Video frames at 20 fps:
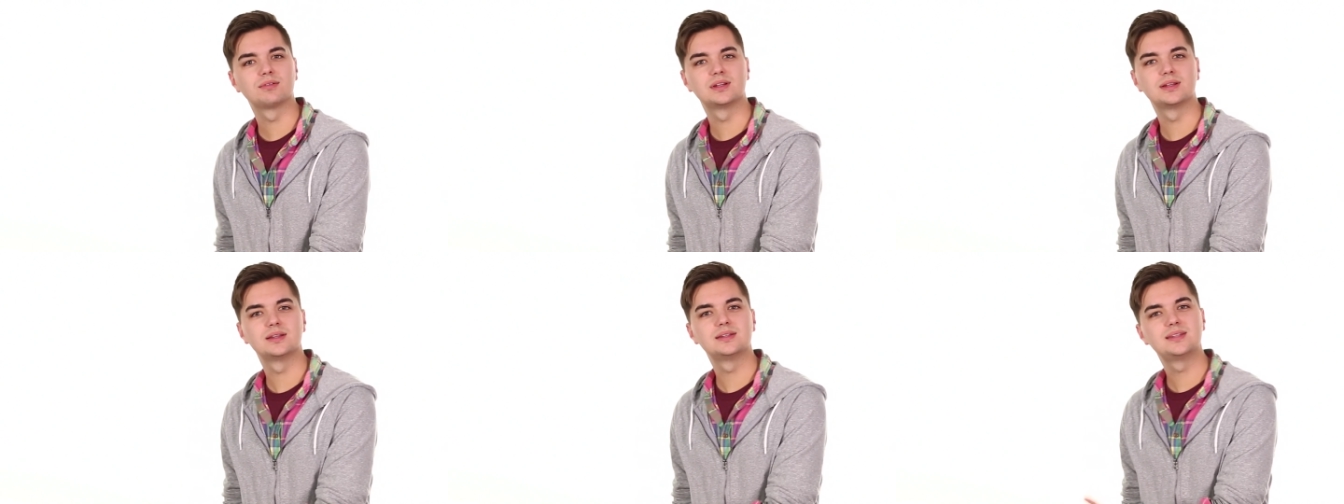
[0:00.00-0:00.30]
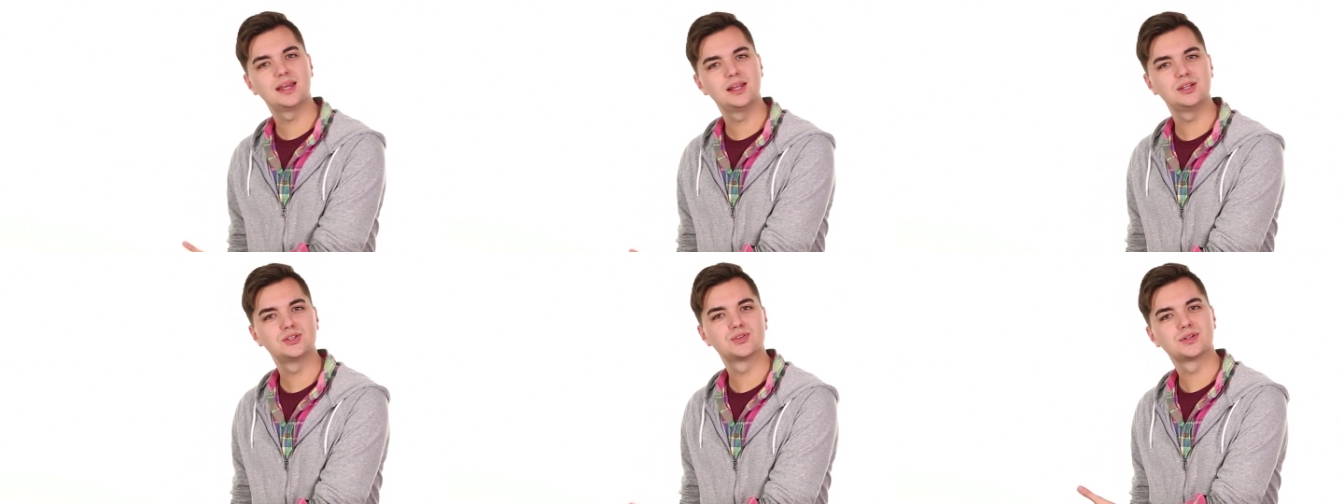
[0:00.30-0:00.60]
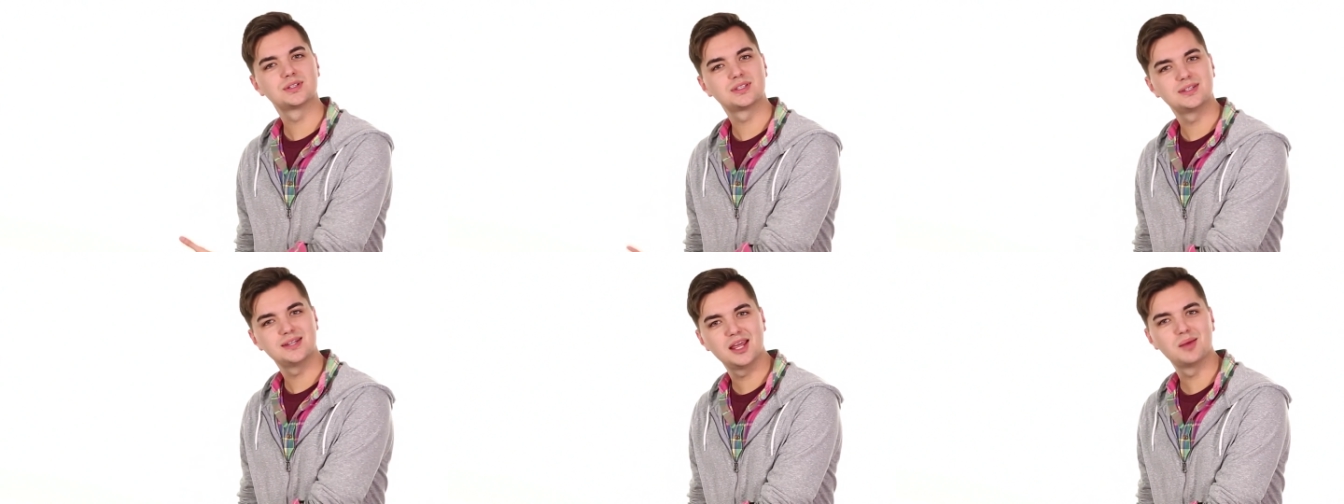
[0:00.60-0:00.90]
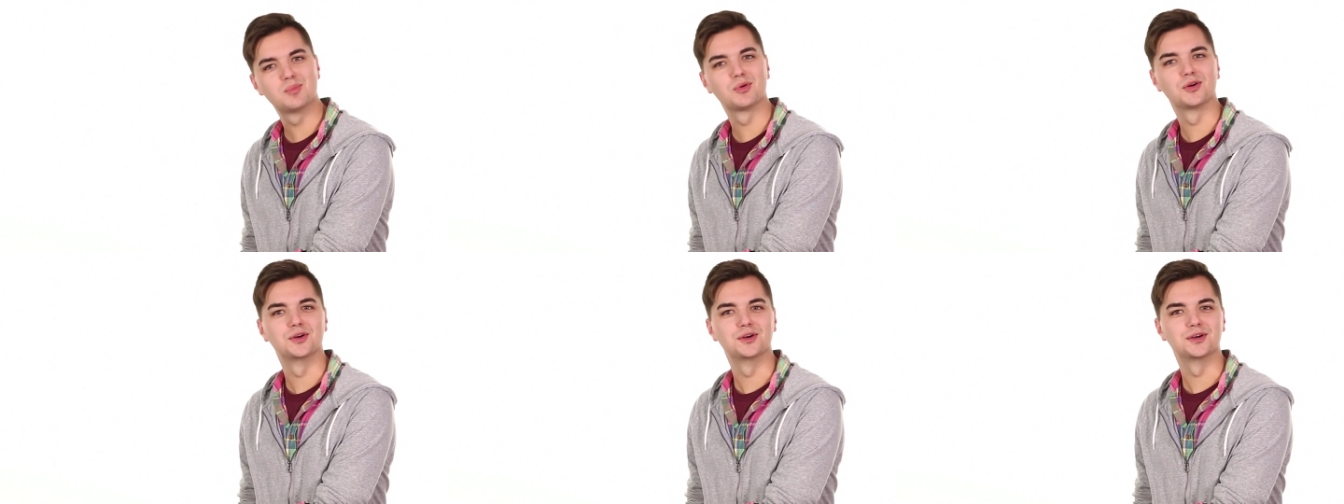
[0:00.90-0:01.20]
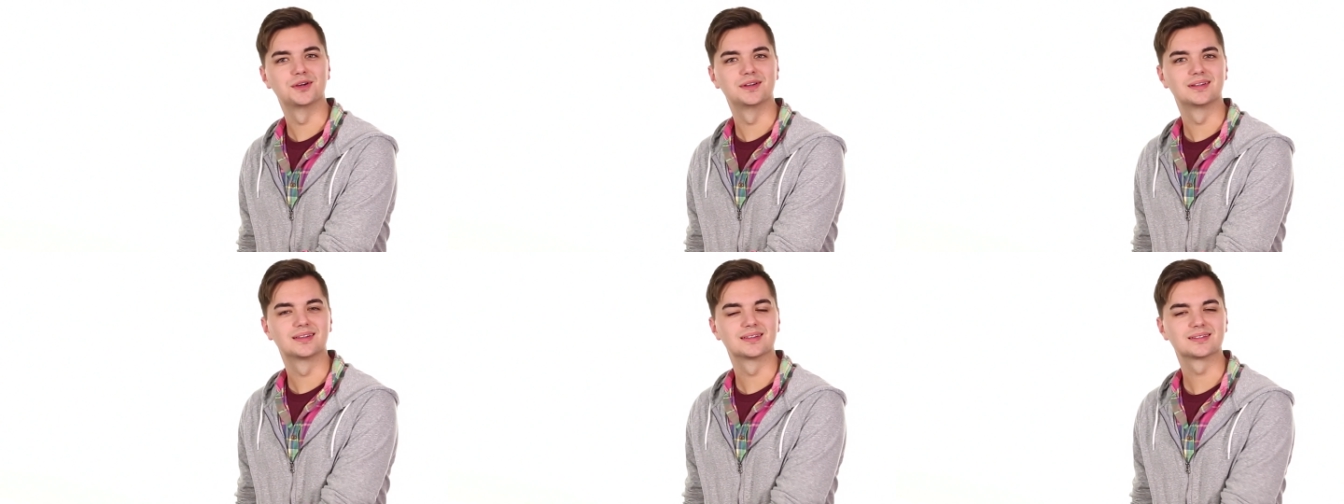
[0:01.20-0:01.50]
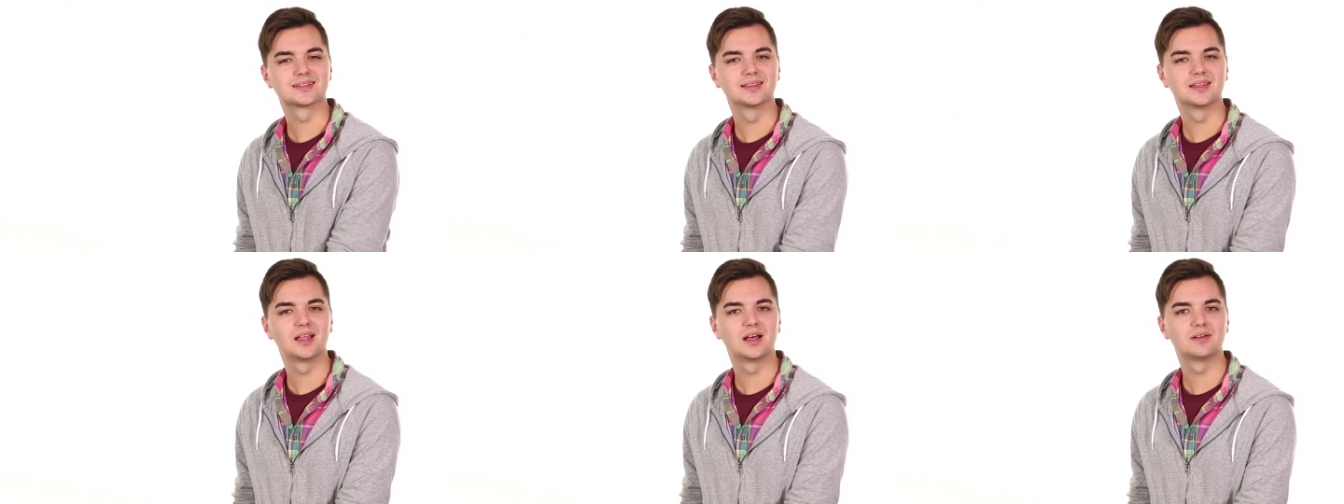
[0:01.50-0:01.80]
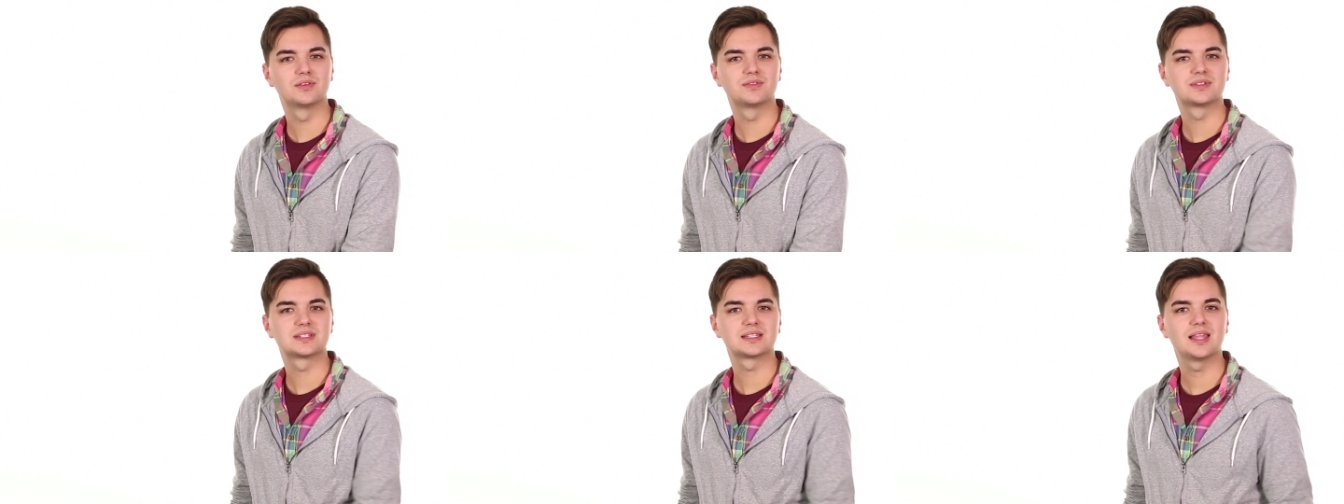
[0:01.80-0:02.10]
in a dangerous neighborhood because the love
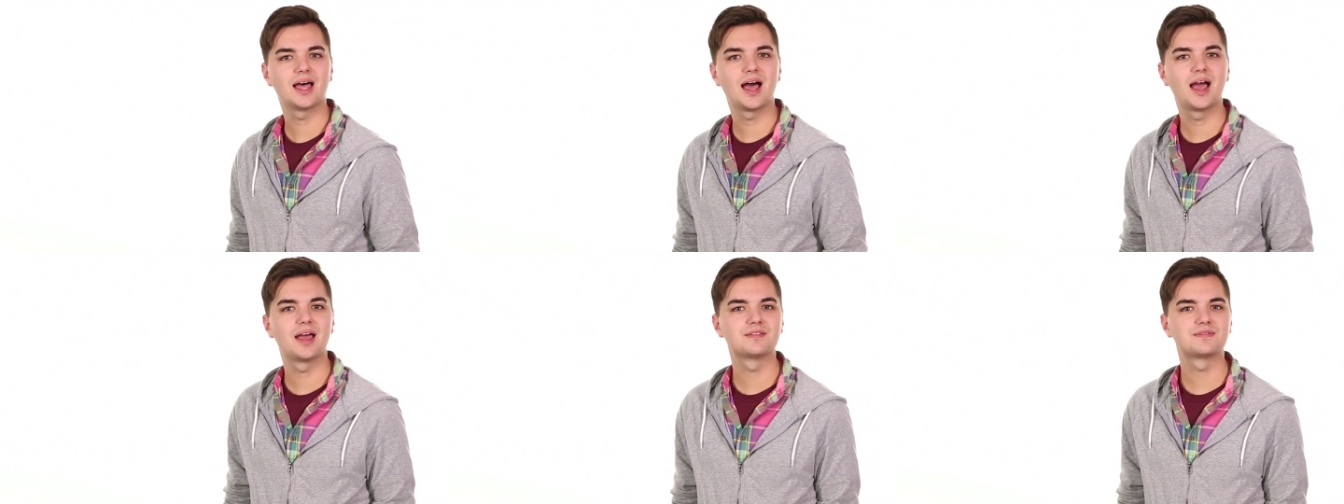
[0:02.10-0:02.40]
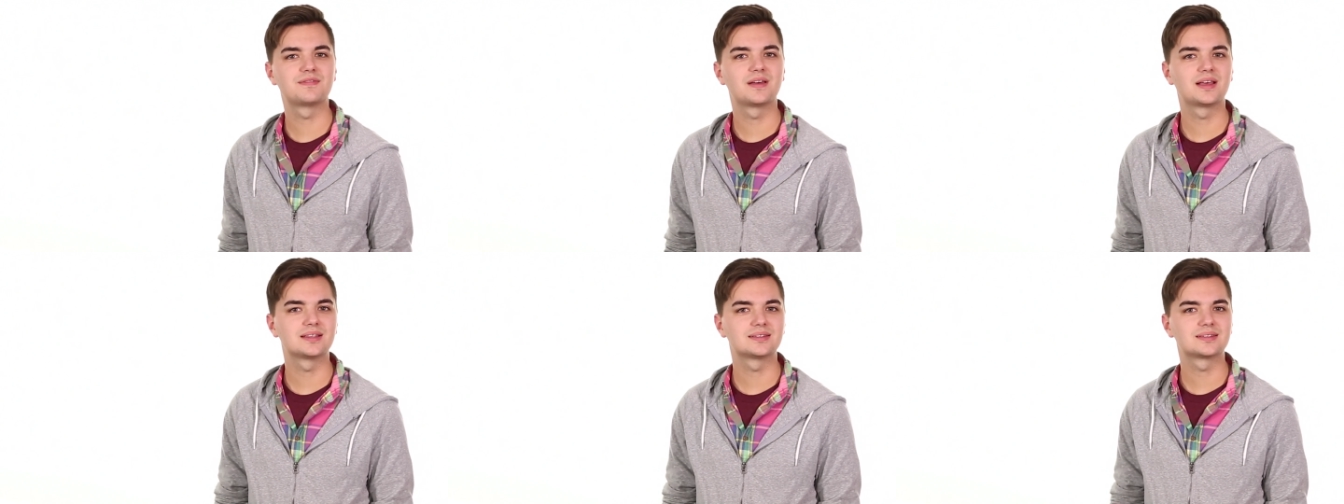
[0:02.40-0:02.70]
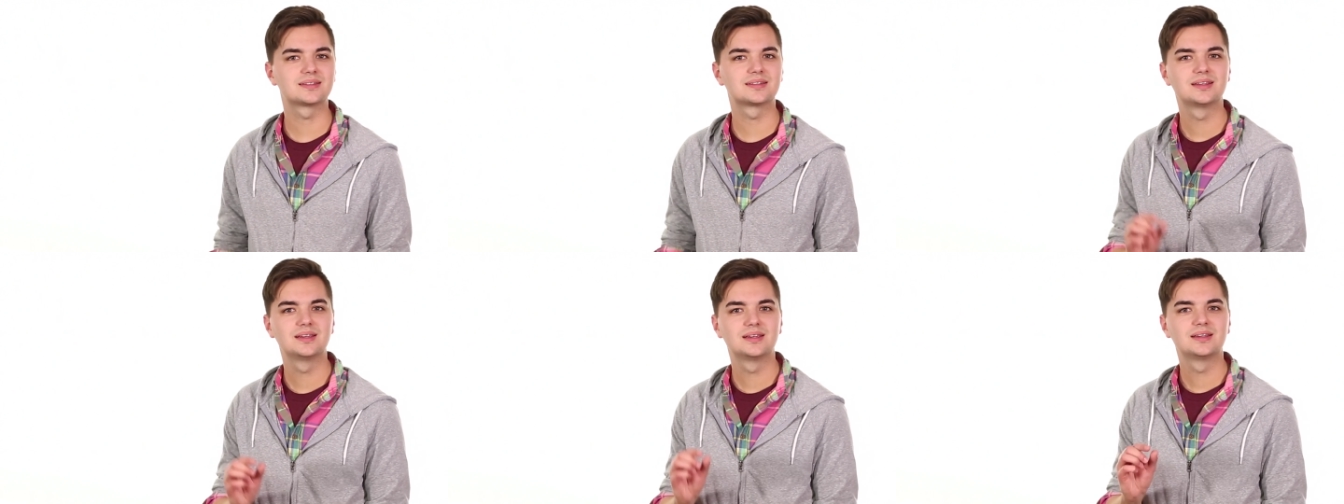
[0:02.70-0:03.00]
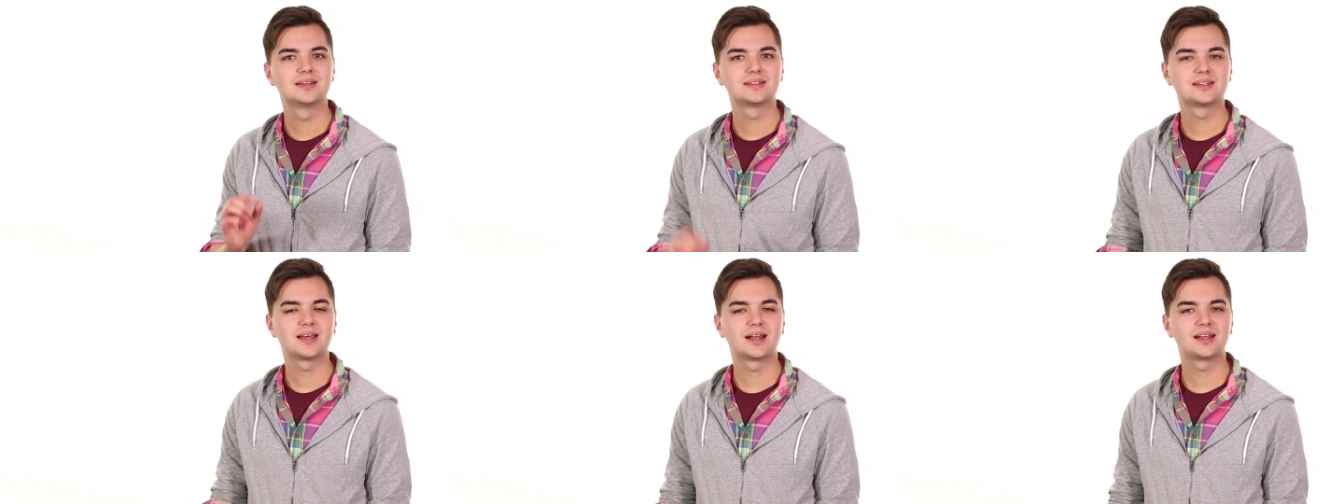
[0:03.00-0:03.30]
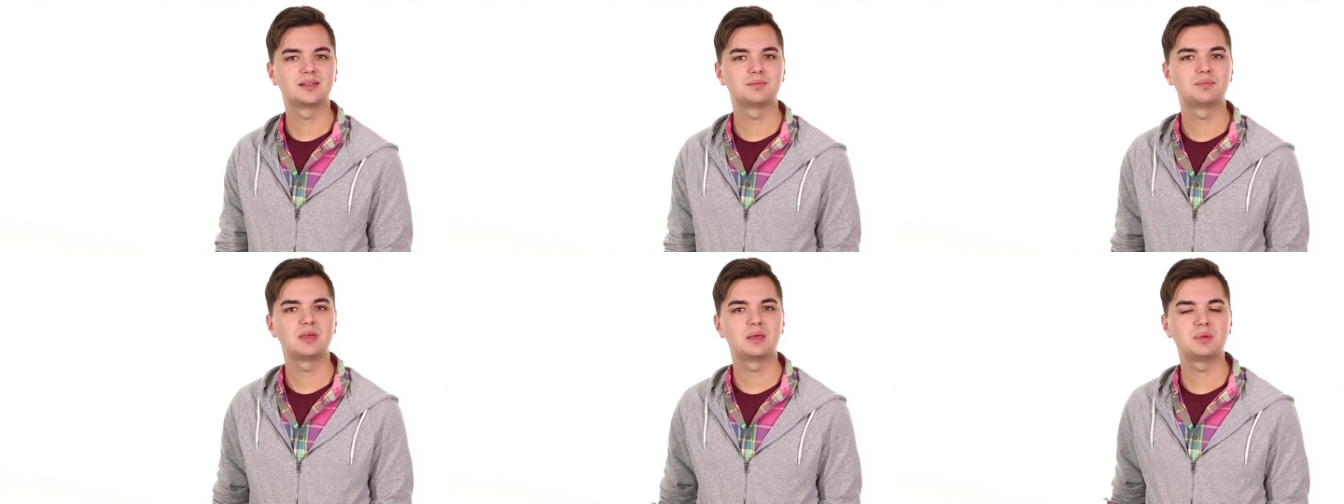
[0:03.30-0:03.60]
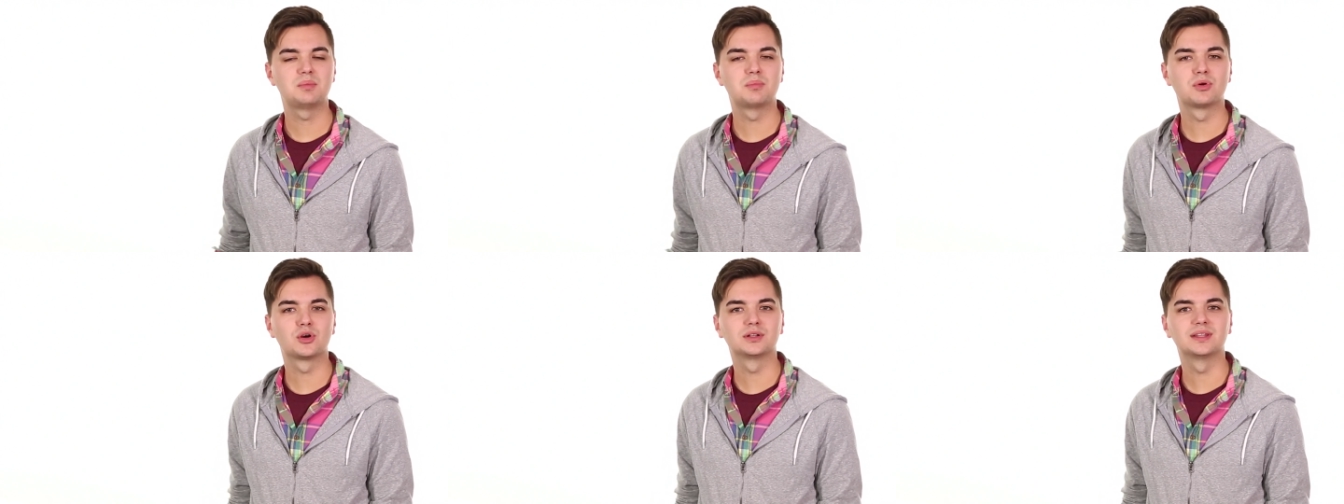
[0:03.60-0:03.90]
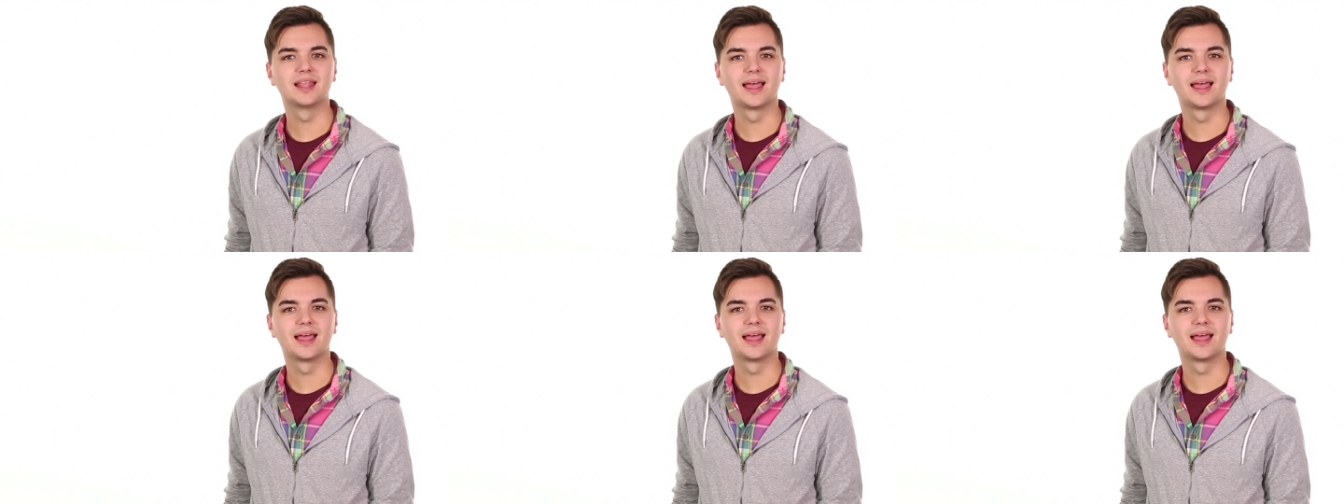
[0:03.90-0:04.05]
of his life has tiny baby bird